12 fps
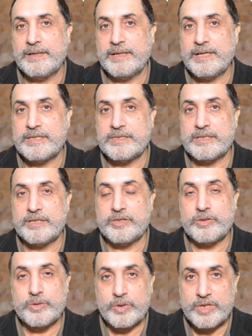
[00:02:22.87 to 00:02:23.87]
as a
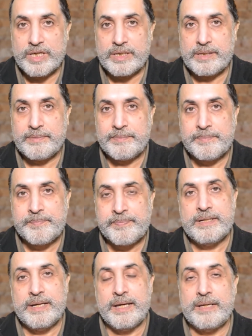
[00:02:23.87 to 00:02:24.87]
tutorial.
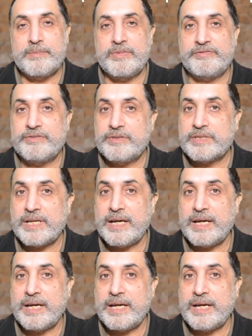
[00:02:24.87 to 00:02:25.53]
And before